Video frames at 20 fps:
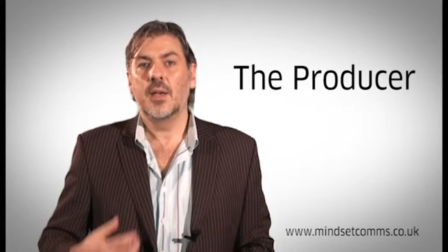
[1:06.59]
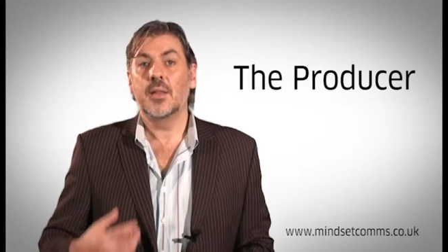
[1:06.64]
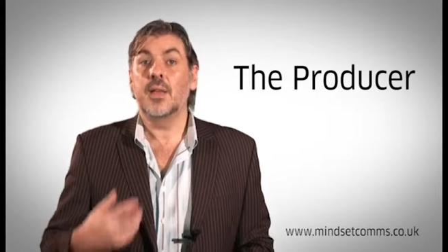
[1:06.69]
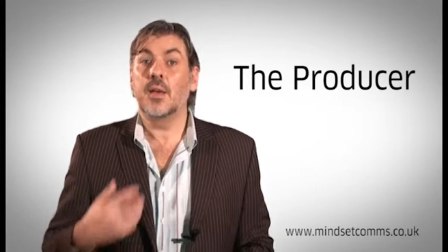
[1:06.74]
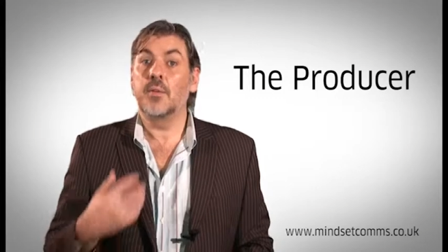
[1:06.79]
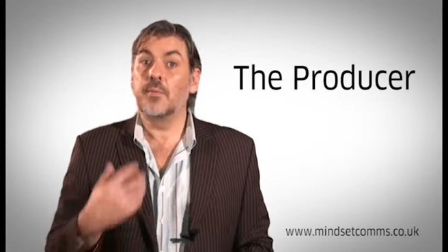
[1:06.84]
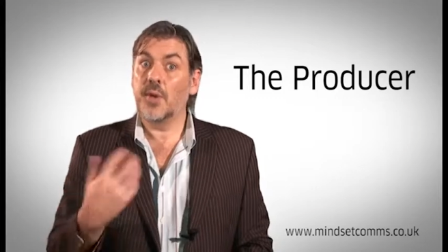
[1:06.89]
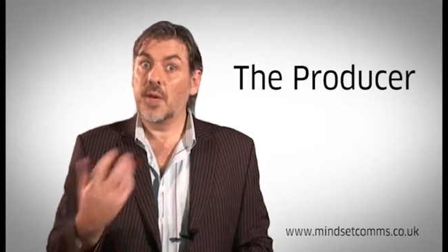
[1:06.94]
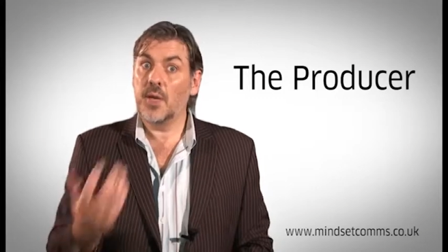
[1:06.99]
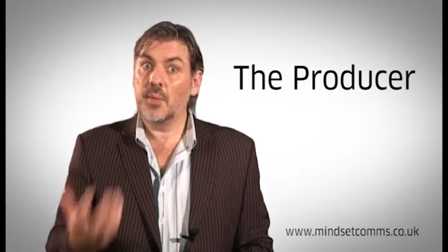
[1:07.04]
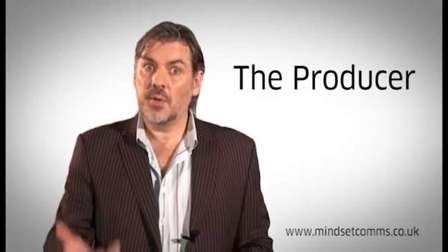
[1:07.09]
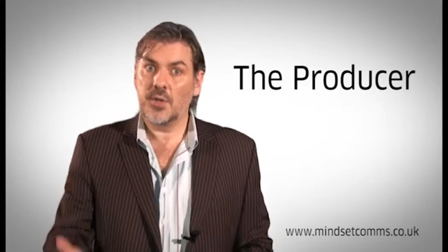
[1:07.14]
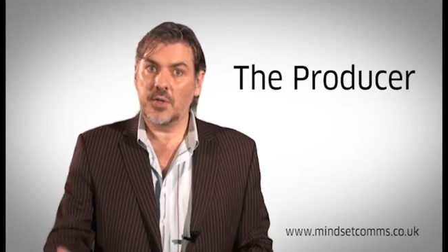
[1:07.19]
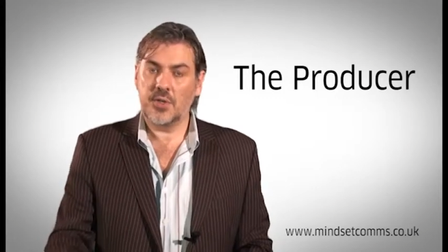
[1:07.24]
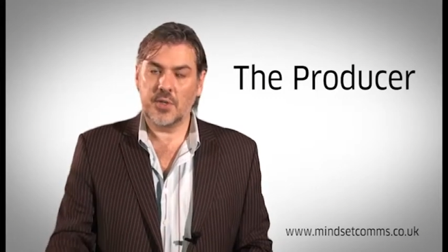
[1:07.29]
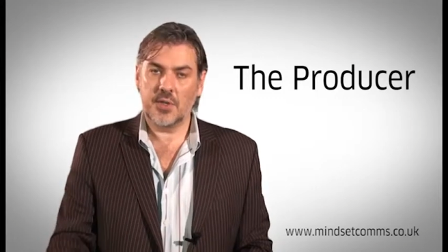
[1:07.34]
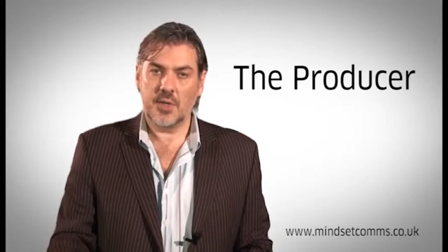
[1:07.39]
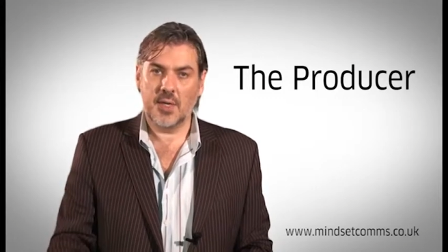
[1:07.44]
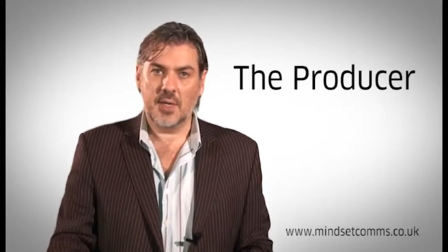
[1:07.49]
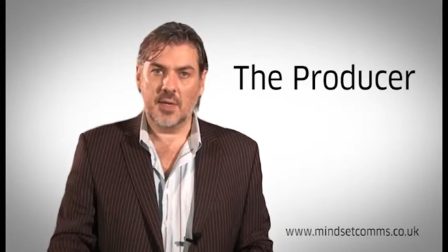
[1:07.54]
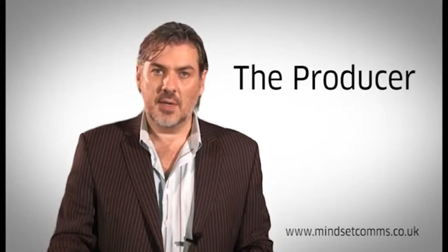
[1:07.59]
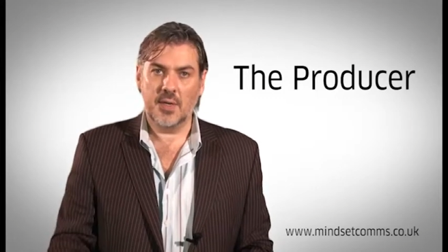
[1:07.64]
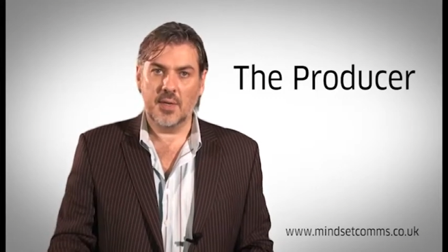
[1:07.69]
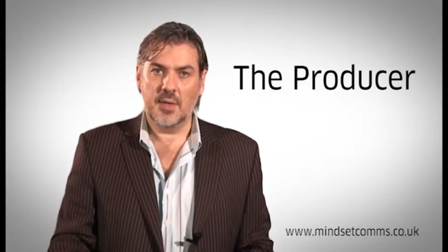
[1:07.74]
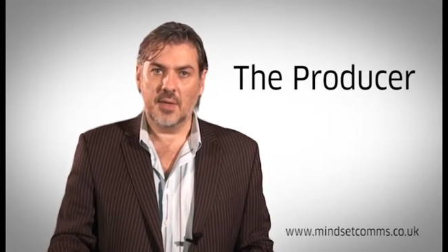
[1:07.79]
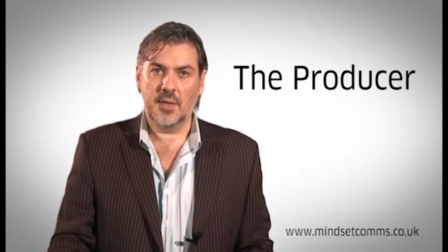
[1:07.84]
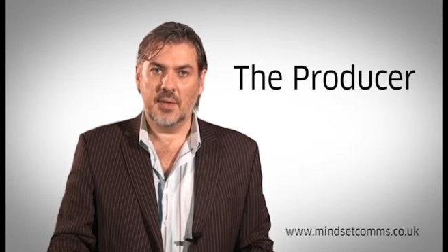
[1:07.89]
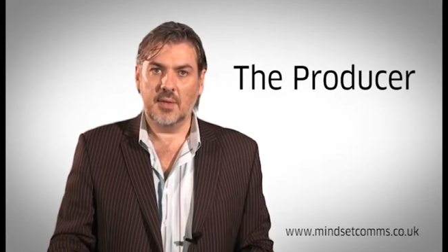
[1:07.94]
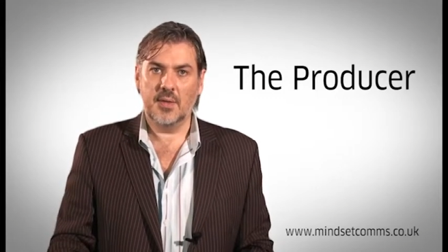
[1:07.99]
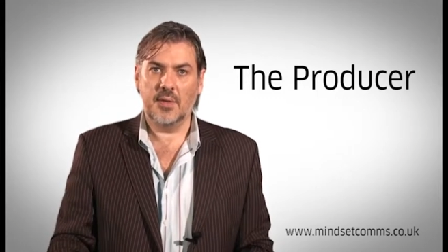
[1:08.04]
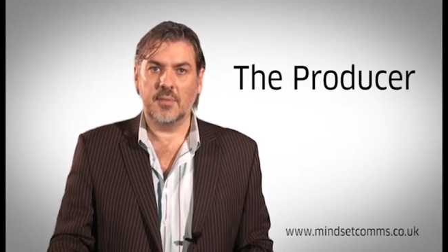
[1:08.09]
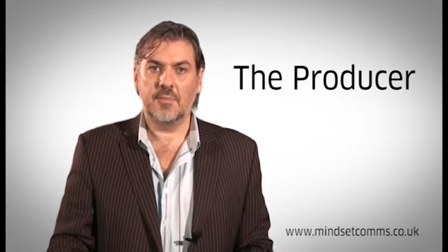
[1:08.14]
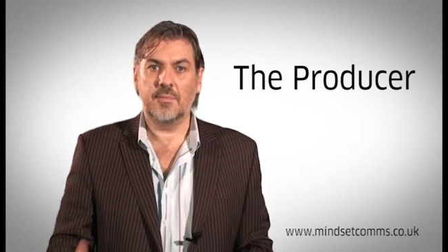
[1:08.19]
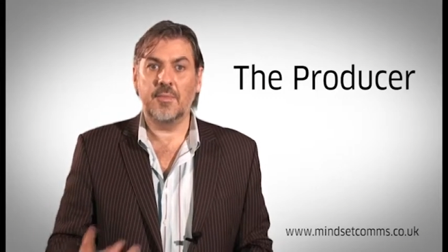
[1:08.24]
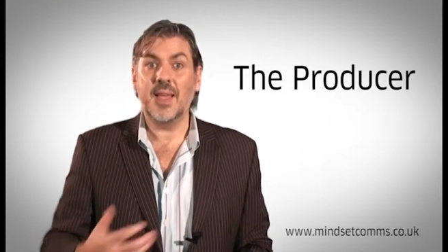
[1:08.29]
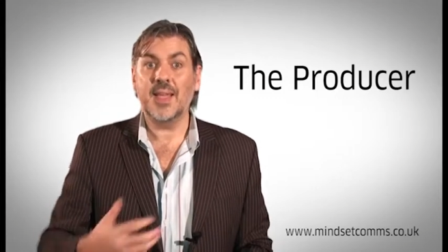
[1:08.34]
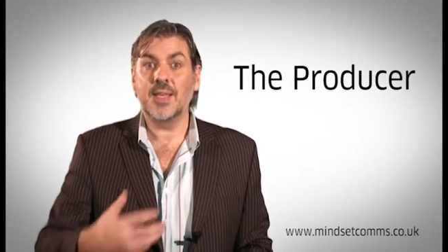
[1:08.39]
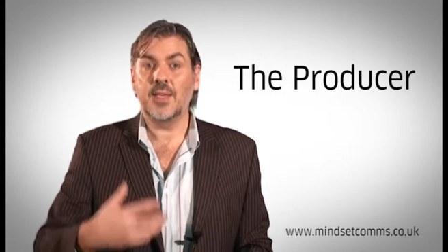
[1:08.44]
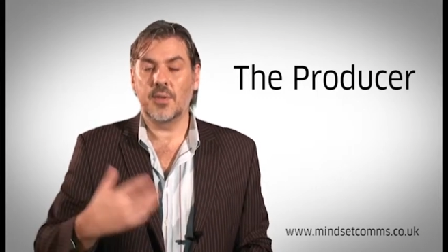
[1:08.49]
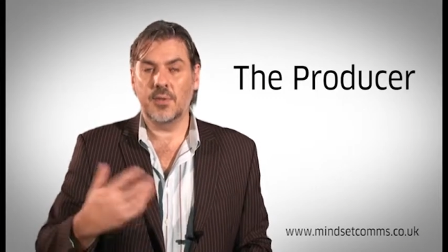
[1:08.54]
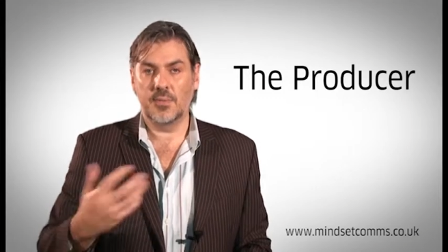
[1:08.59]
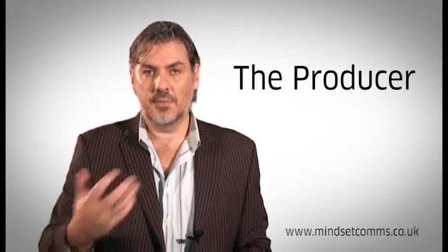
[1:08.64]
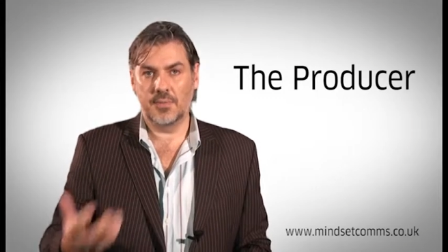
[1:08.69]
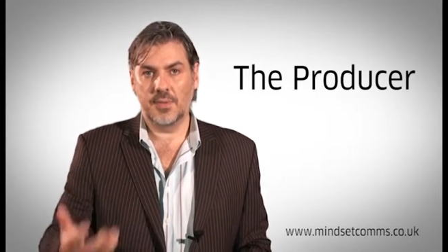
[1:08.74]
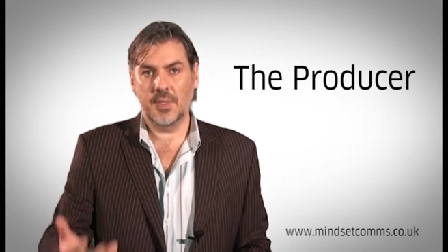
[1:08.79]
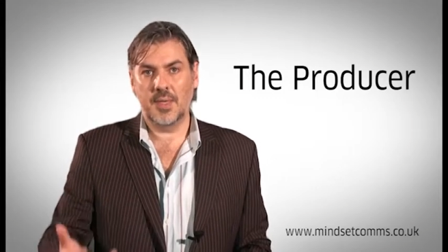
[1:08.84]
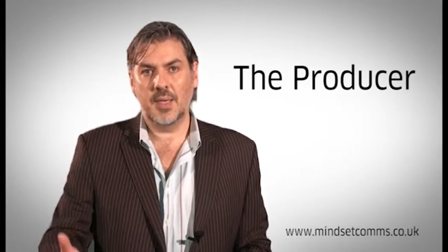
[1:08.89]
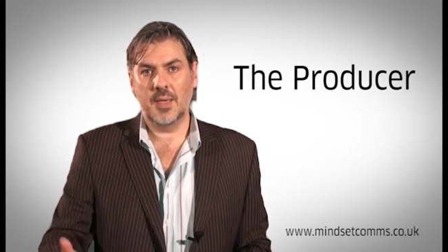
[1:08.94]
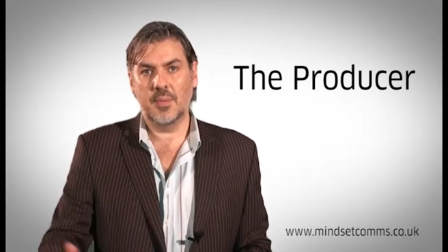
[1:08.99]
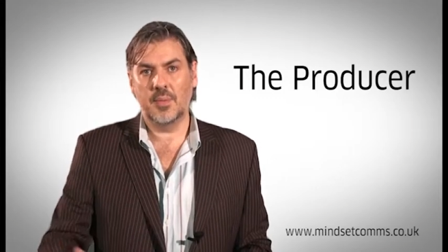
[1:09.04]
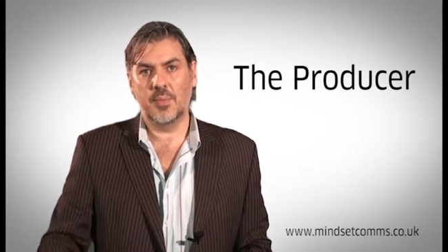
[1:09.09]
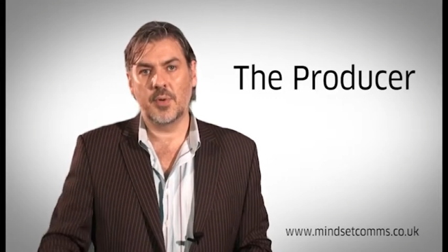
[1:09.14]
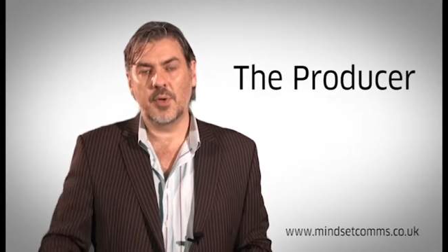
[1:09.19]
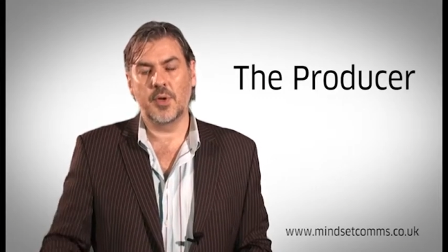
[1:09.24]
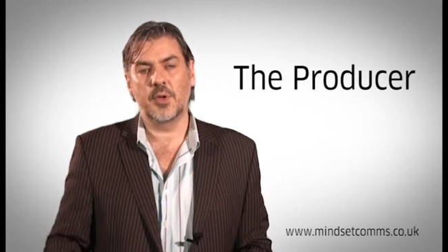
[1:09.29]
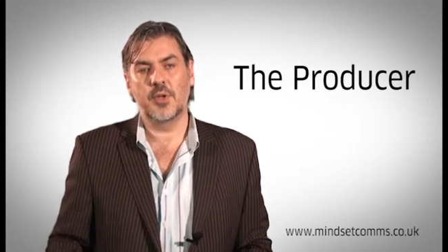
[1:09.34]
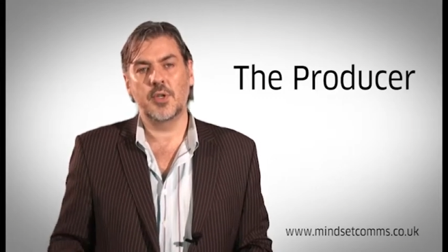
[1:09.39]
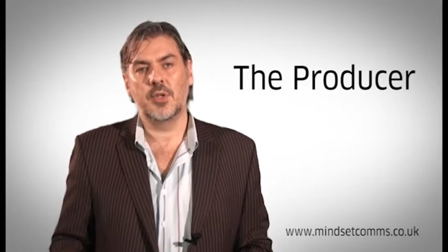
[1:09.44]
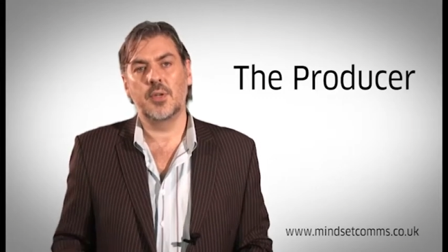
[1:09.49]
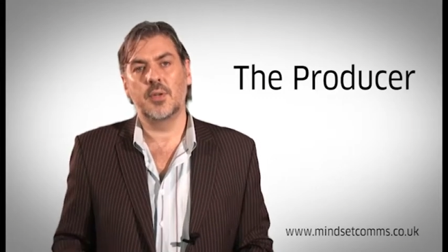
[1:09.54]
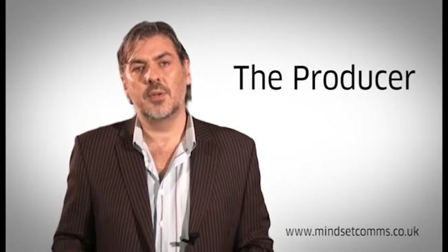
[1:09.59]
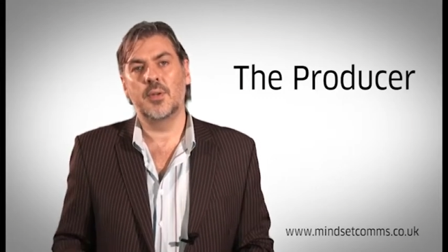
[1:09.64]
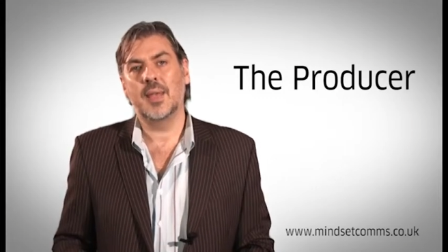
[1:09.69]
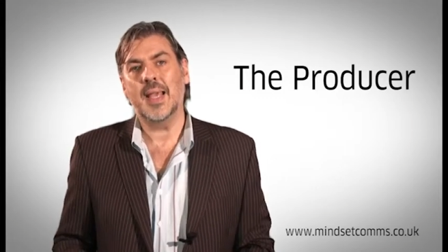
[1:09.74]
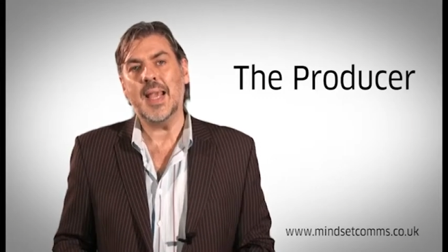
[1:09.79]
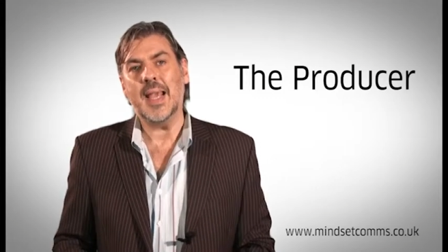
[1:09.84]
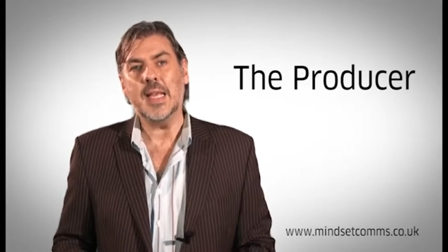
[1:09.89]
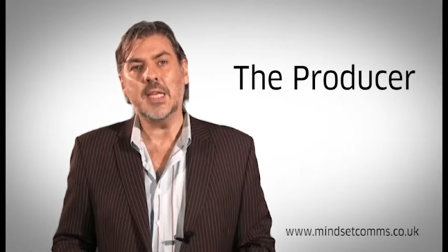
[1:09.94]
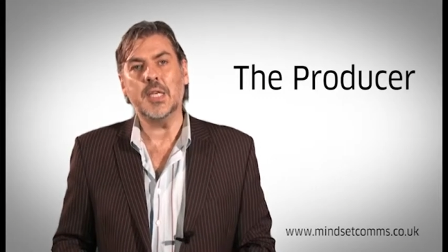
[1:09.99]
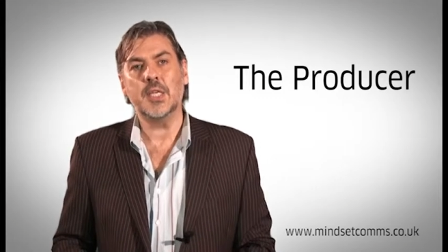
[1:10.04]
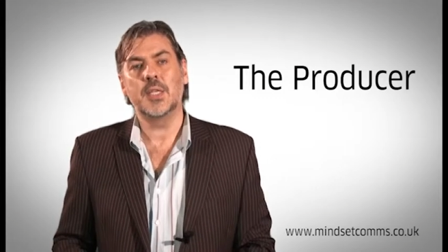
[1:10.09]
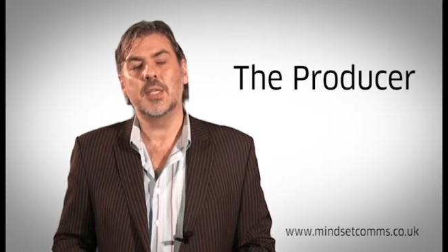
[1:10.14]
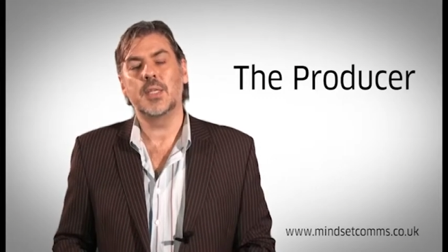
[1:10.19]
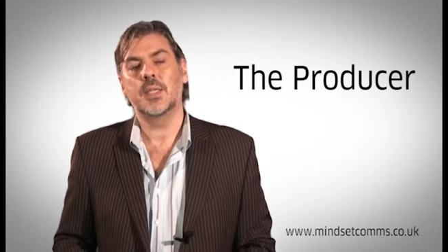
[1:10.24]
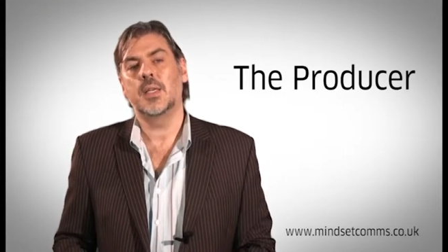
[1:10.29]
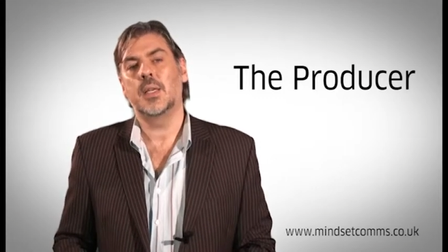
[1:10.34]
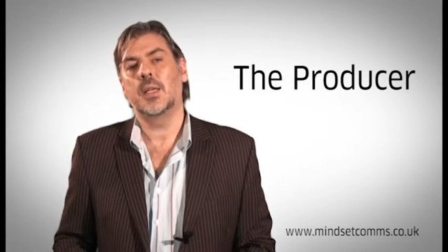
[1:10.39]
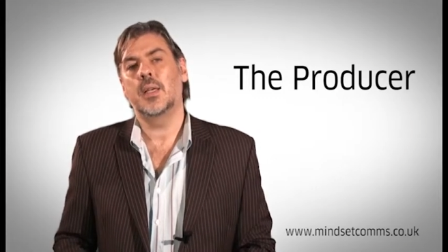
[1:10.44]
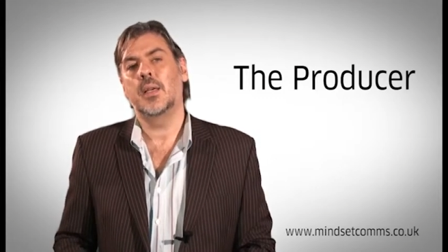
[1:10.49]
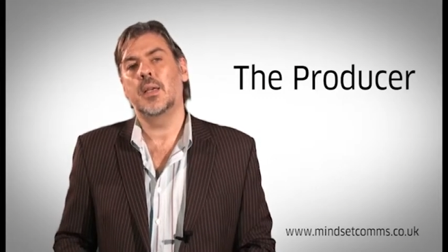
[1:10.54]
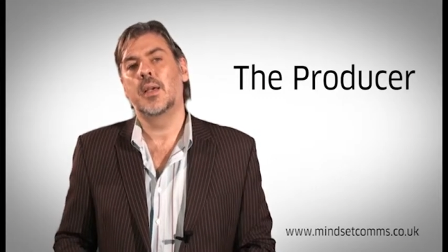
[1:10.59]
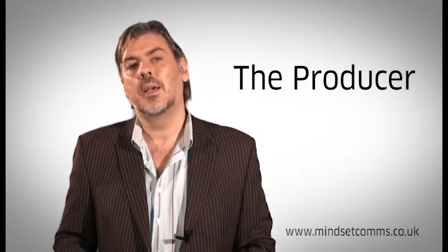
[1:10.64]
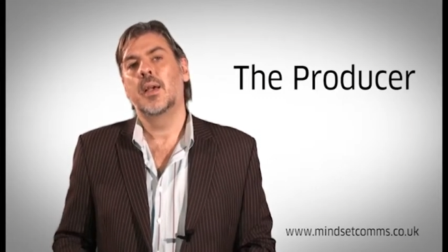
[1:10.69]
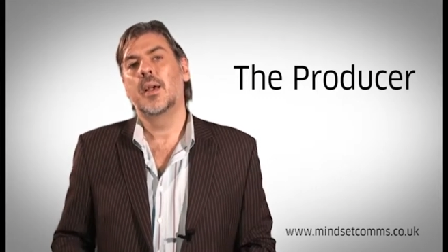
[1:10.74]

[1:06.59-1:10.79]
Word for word: They are very much the face of the production agency.